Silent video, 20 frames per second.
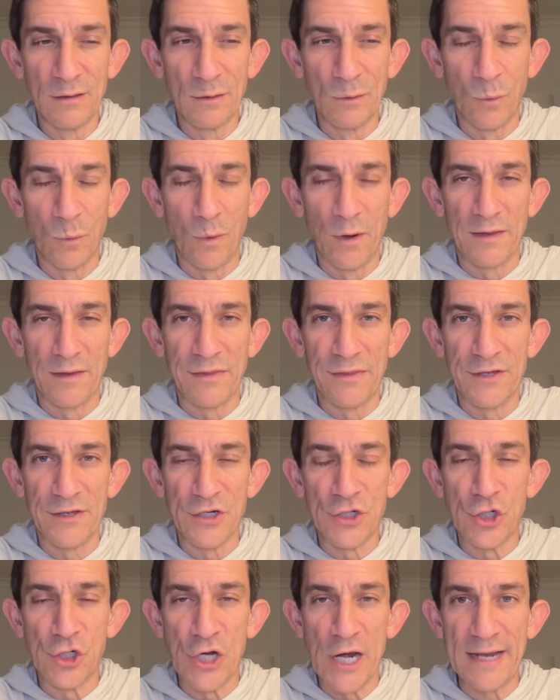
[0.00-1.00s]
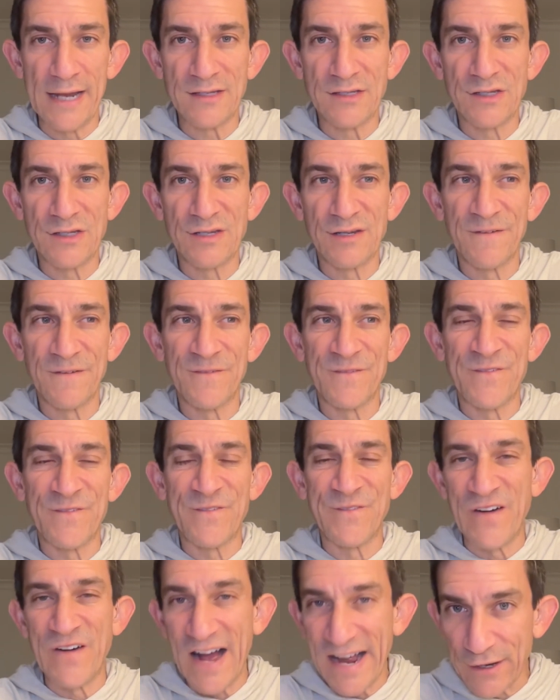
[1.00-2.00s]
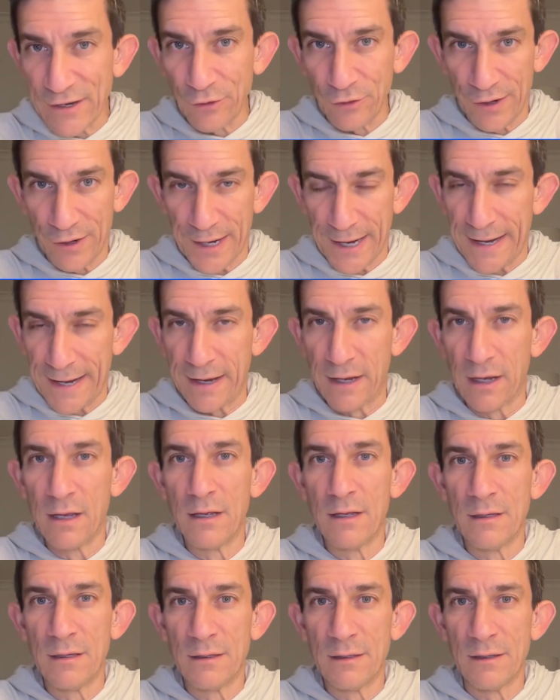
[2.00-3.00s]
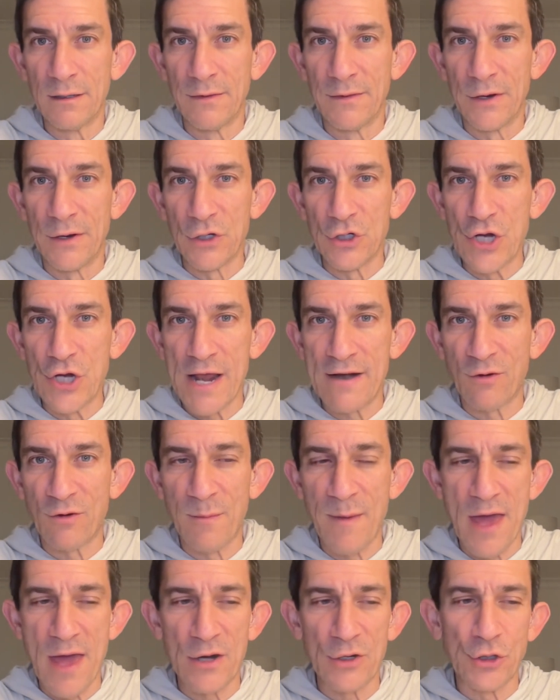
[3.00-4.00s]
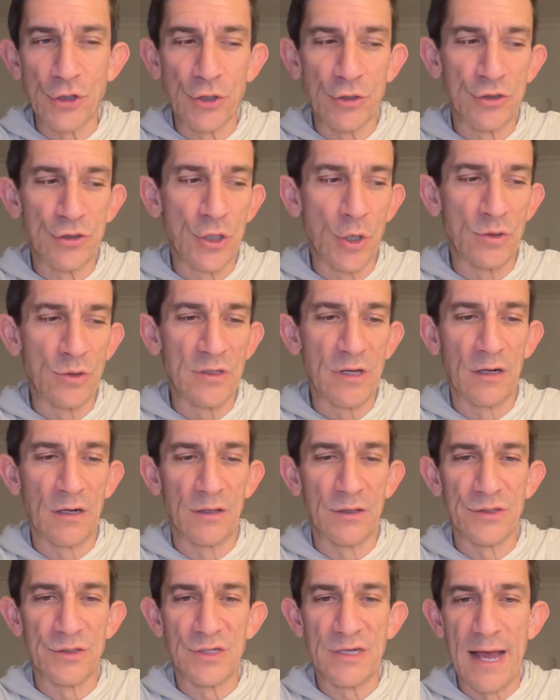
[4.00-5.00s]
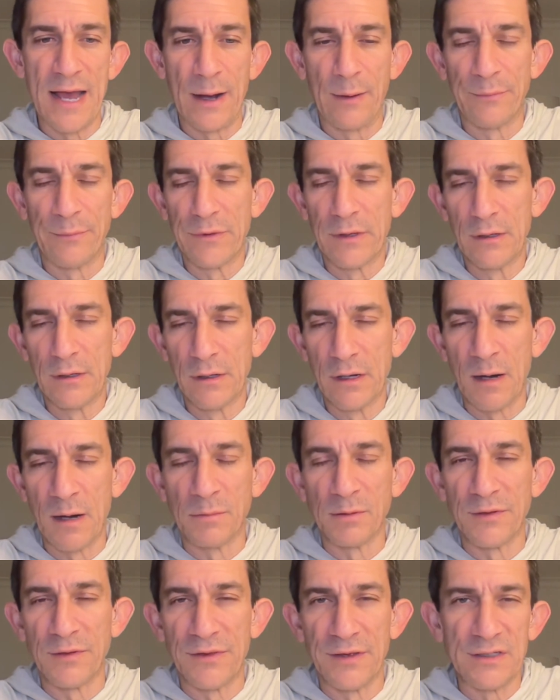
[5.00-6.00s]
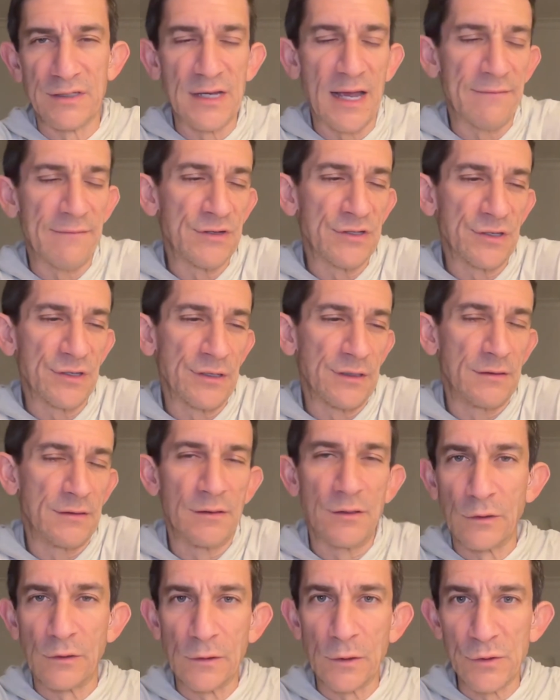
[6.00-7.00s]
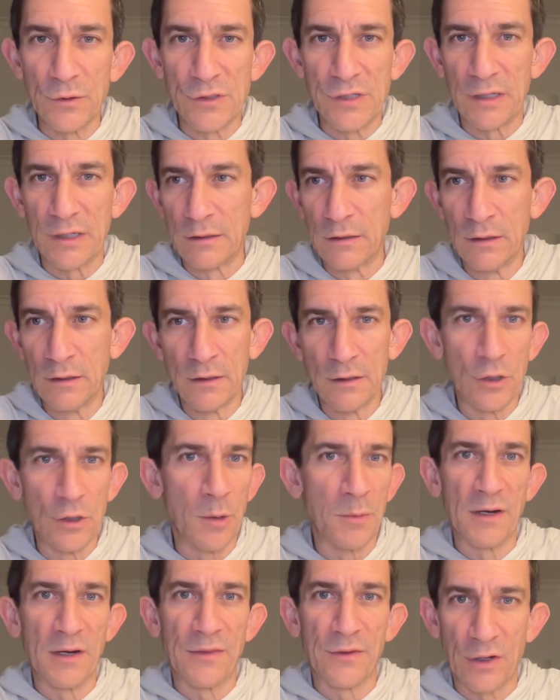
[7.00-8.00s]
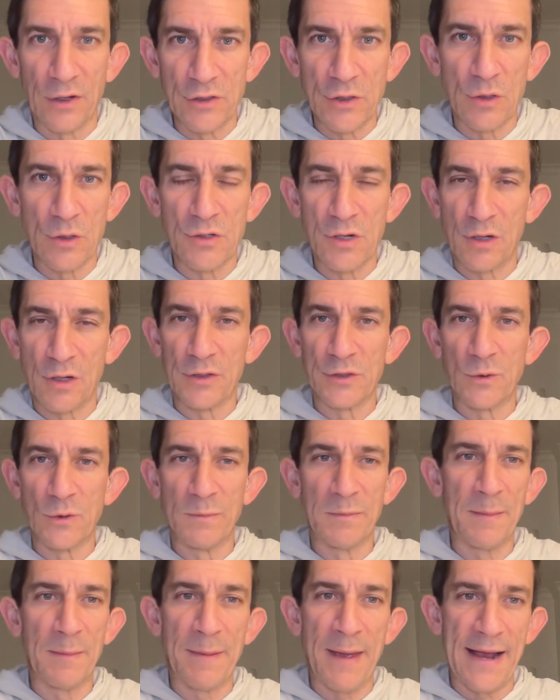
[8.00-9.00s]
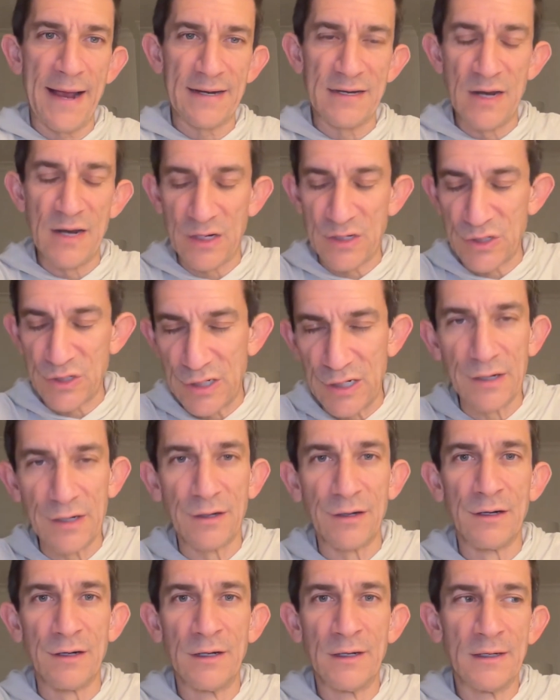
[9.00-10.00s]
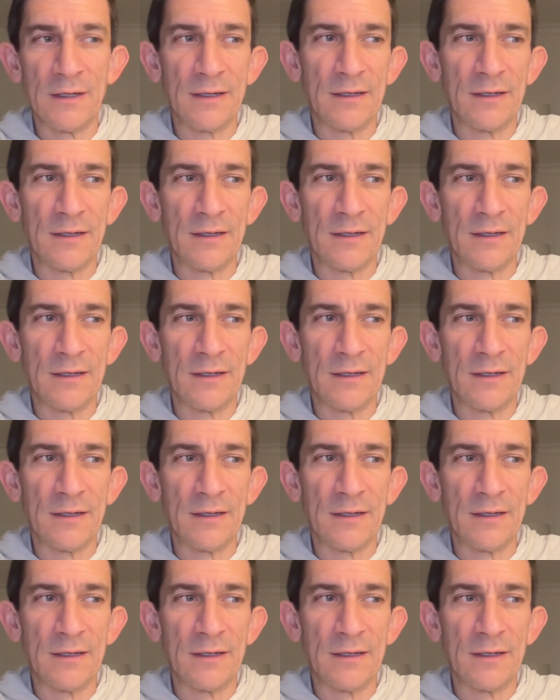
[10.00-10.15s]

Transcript: with the Jets firing their general manager, Joe Douglas. Now, a couple of things. Obviously, they're losing. Nobody thought Joe Douglas would be back next year.